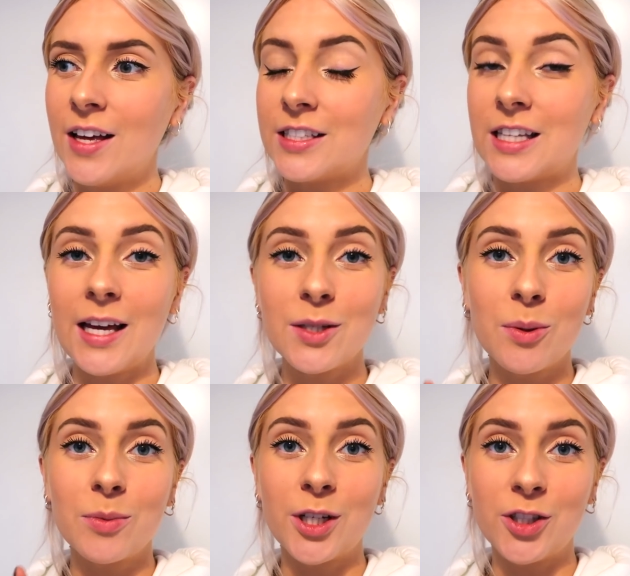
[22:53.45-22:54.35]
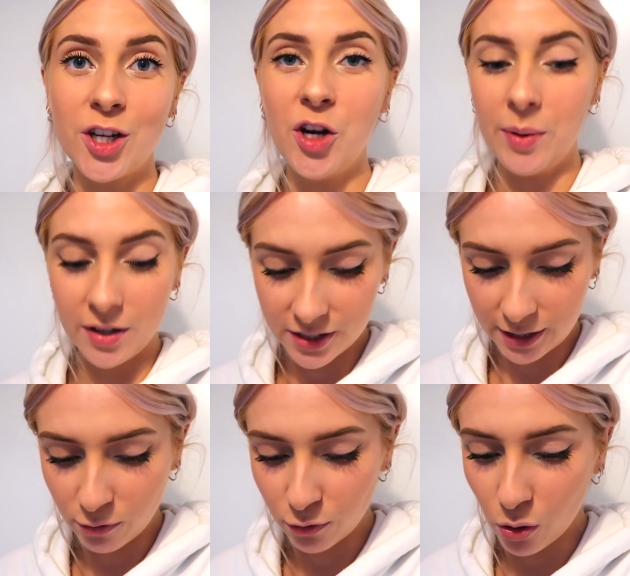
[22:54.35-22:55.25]
So that's what I'm going to do because
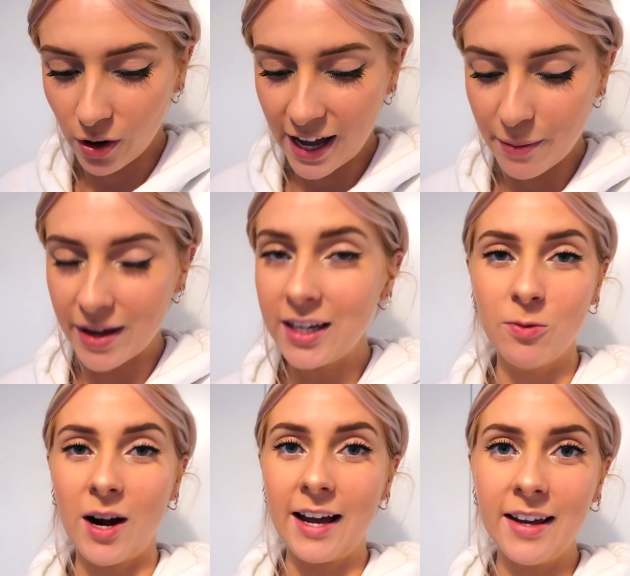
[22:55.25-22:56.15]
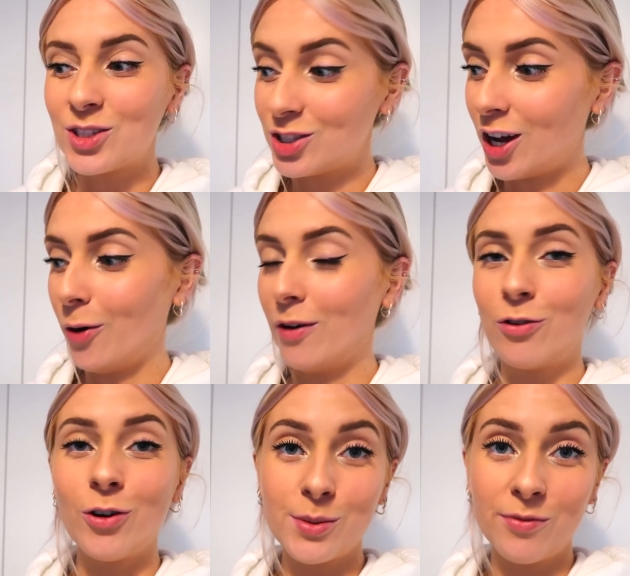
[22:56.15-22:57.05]
they're a raw hem anyway. So I've
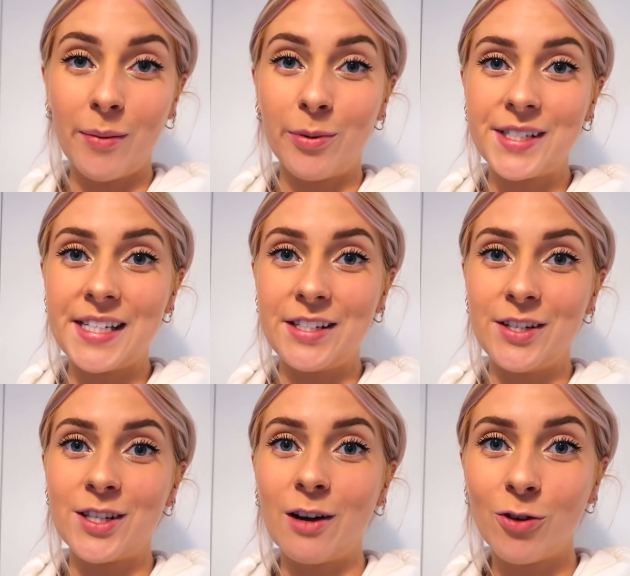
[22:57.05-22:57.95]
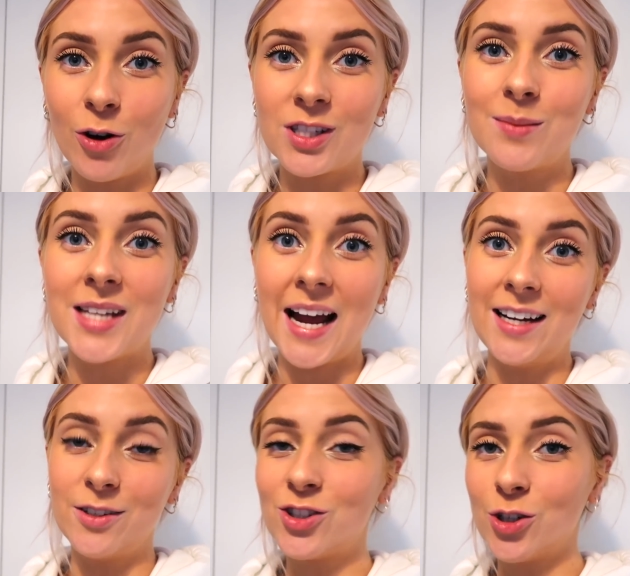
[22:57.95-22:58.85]
got some fabric scissors, I've got some
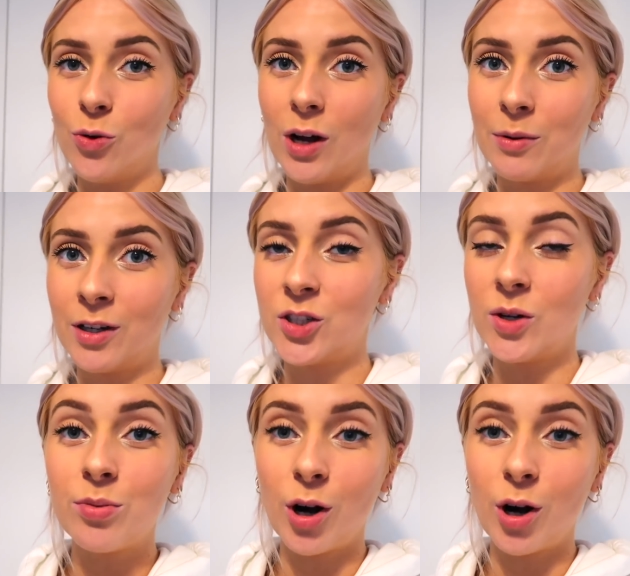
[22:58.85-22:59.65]
tailor's chalk, I'm going to do it